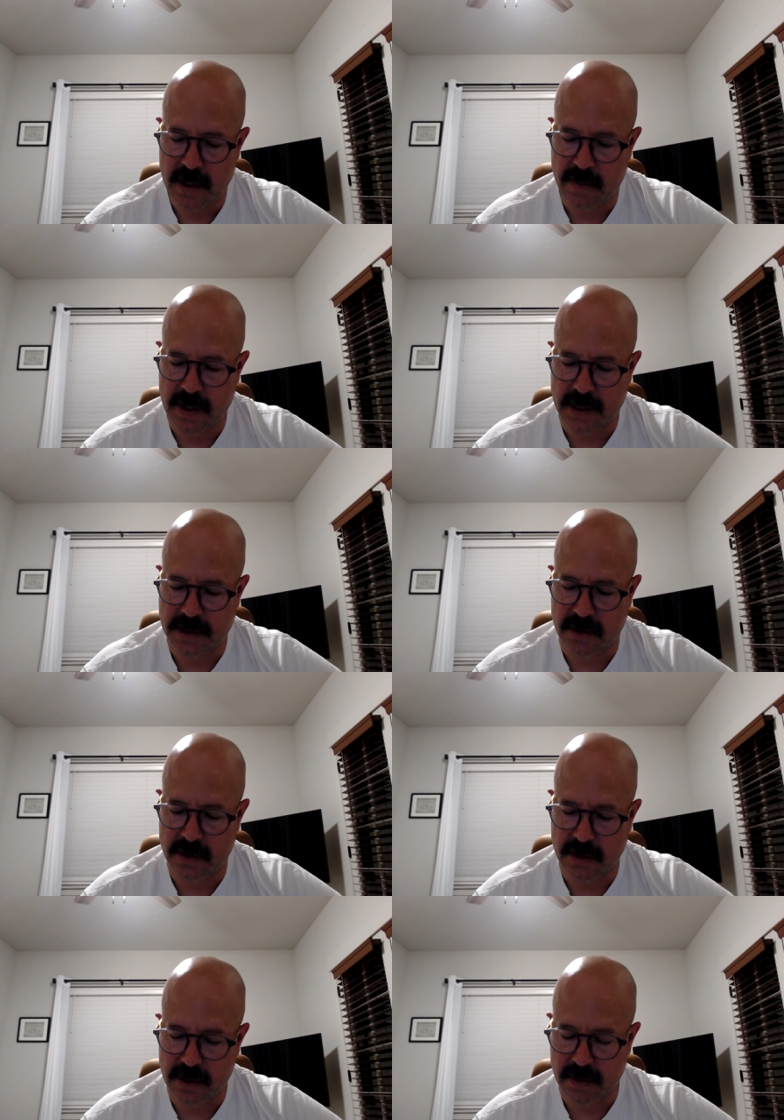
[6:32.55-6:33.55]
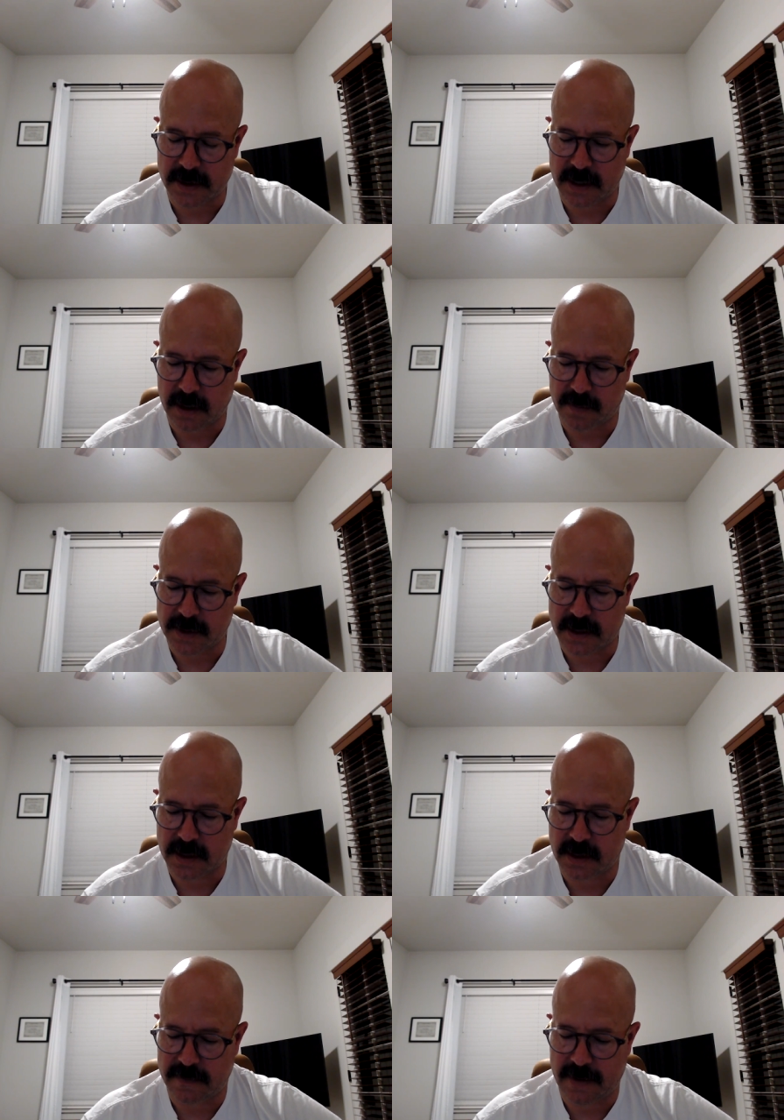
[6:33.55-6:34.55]
because their duty was to help the
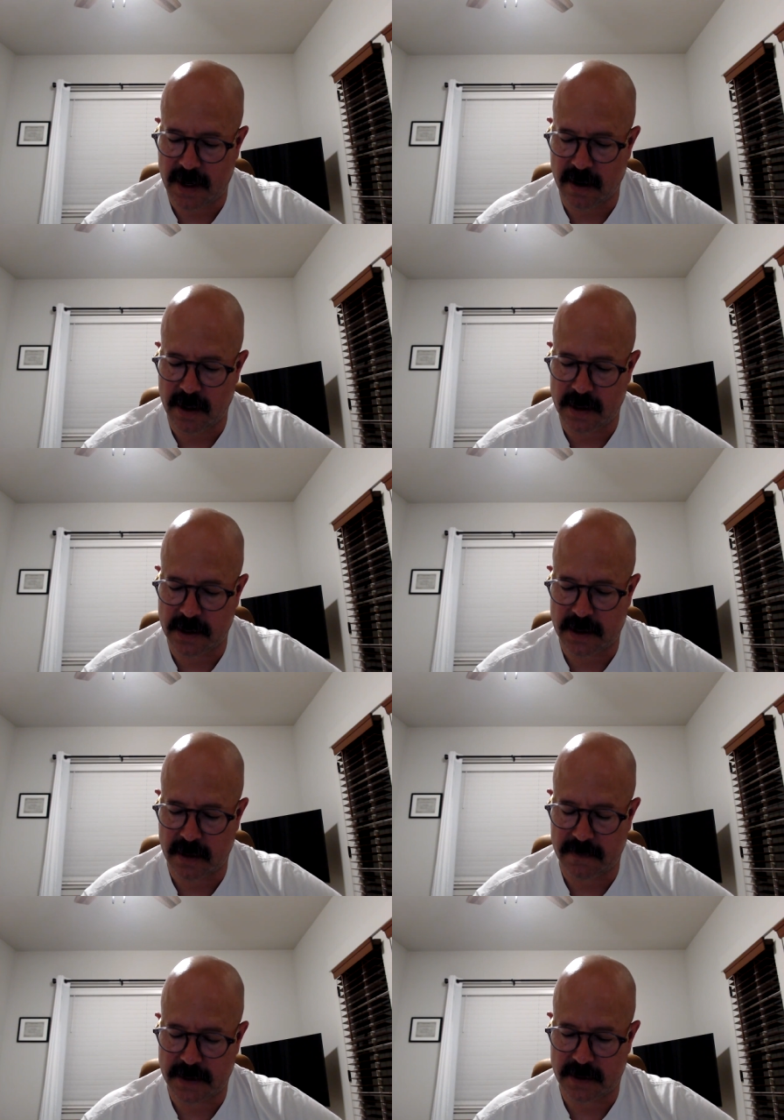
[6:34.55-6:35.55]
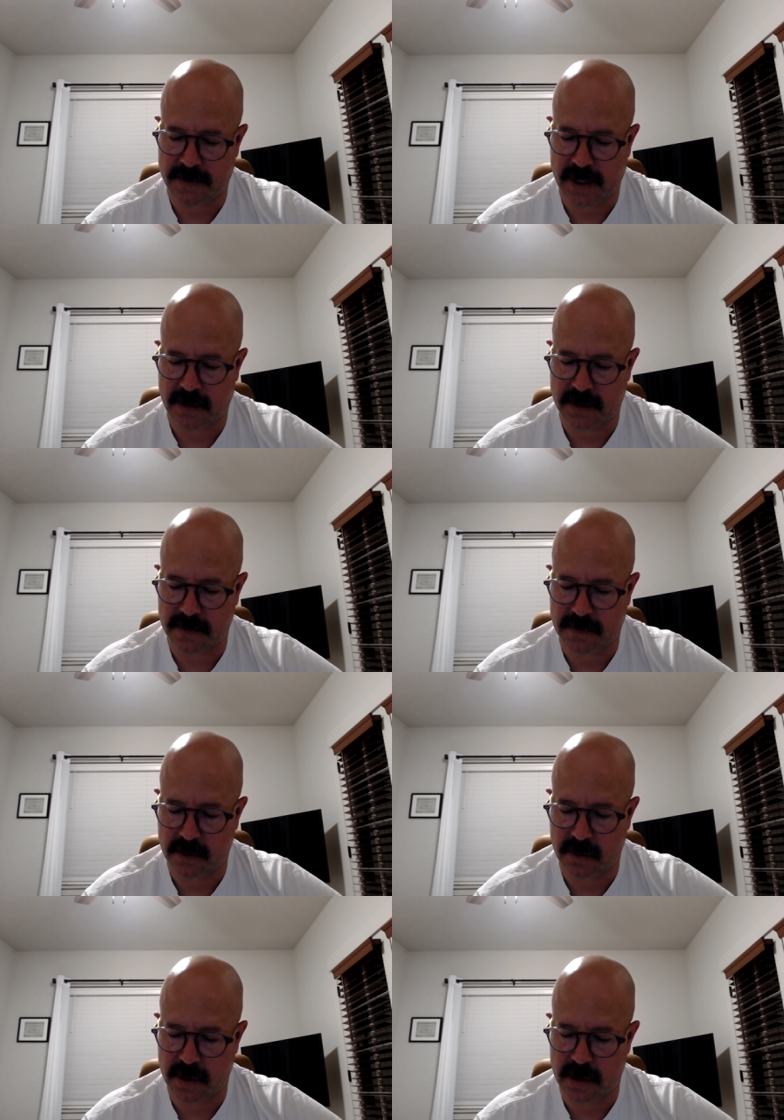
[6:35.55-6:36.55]
sons of Aaron in the service of the house of the
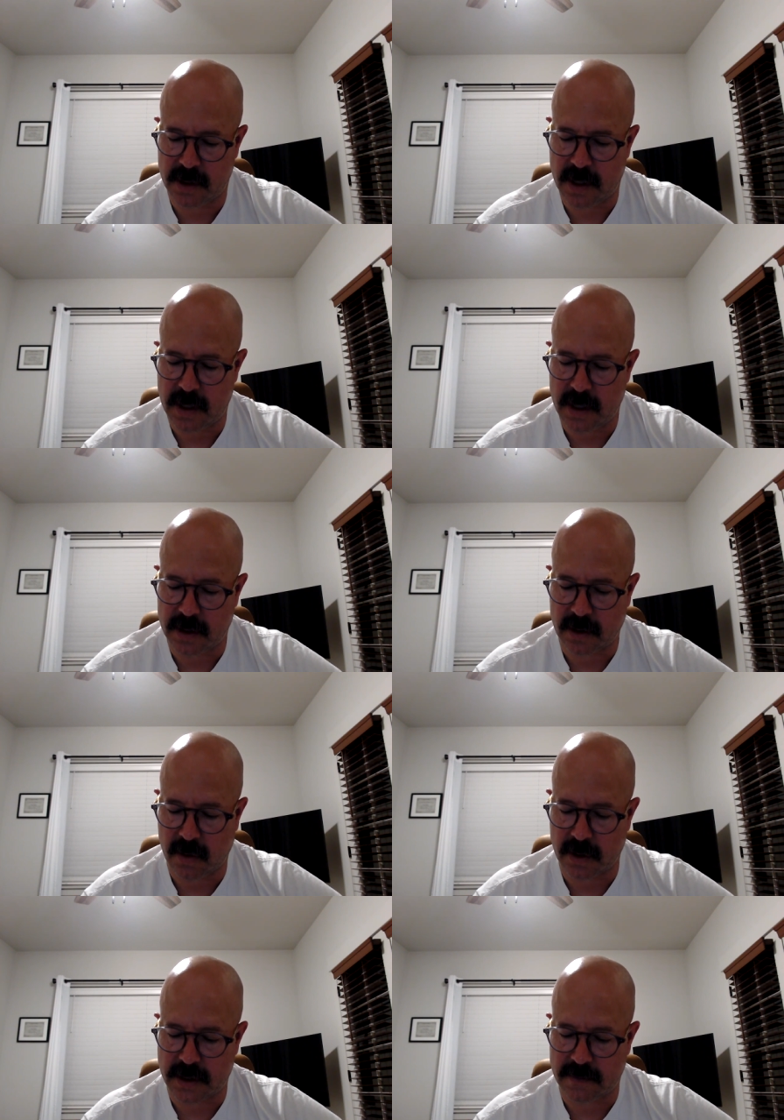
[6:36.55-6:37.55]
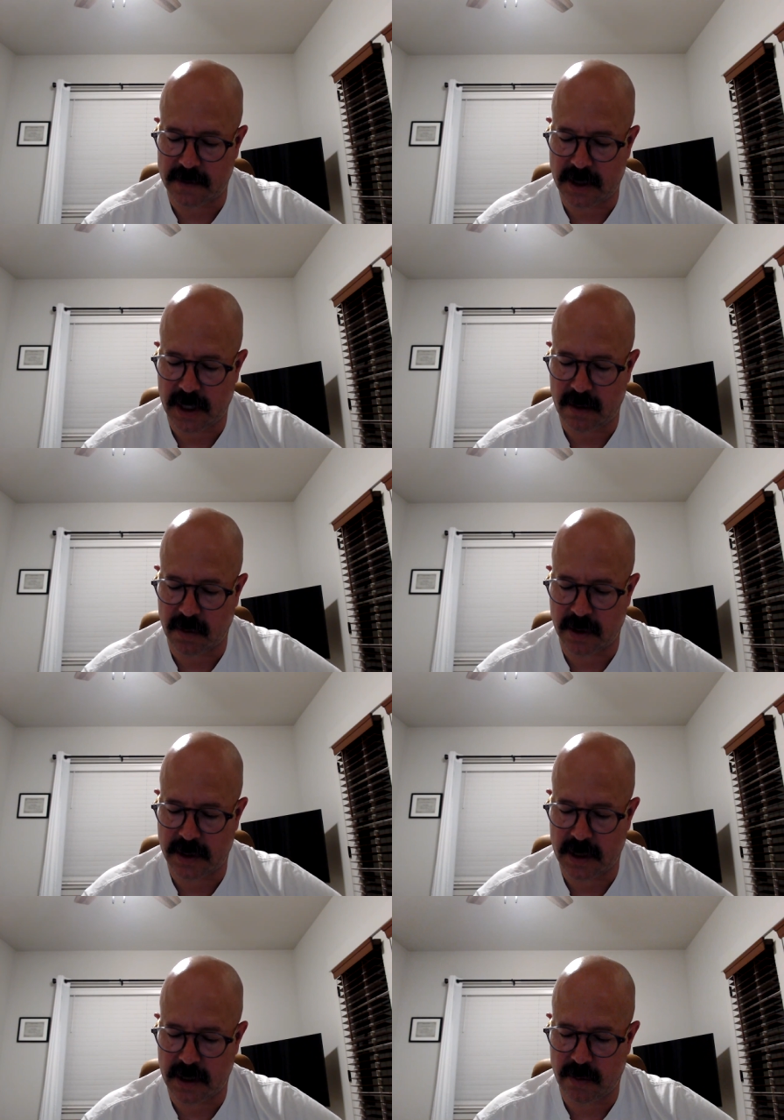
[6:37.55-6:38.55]
Lord, in the courts of the chambers,
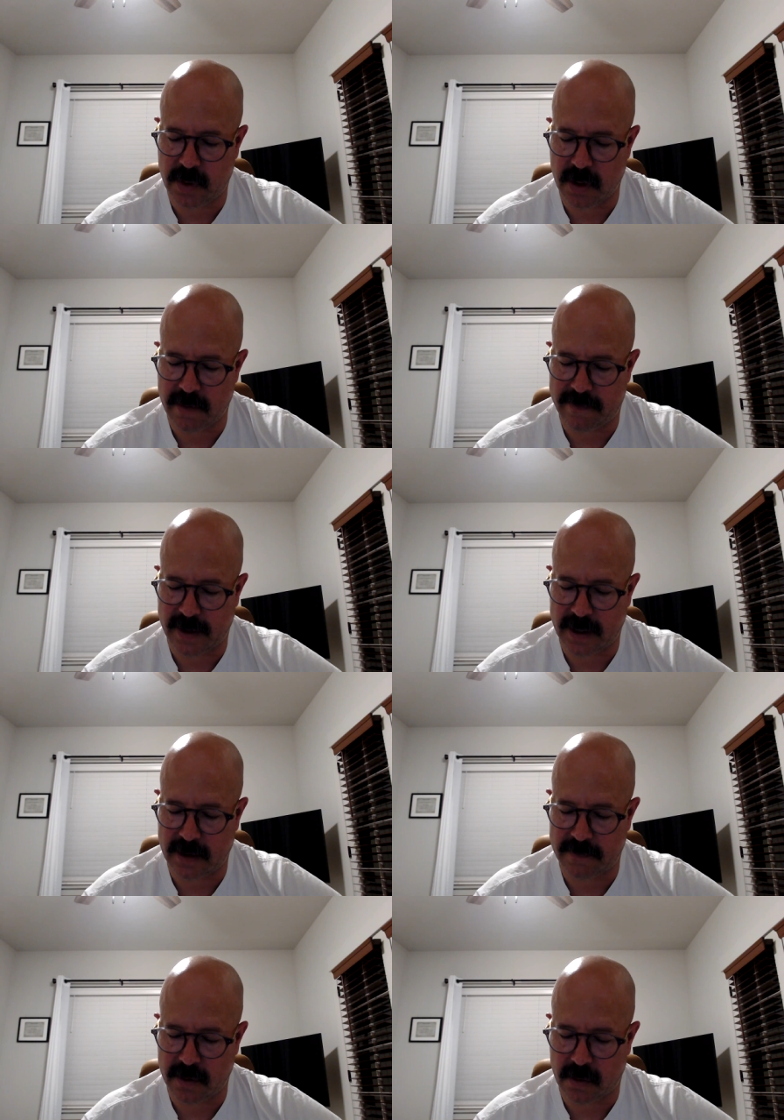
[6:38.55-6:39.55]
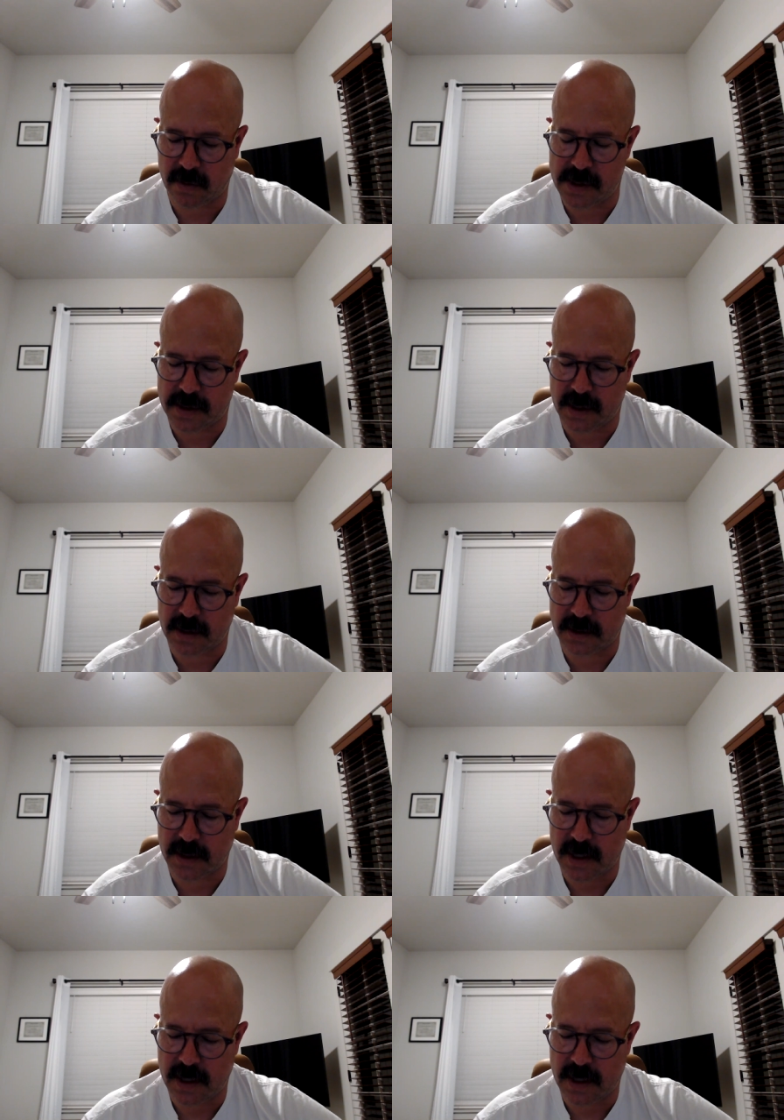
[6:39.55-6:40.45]
in the purifying of the holy things,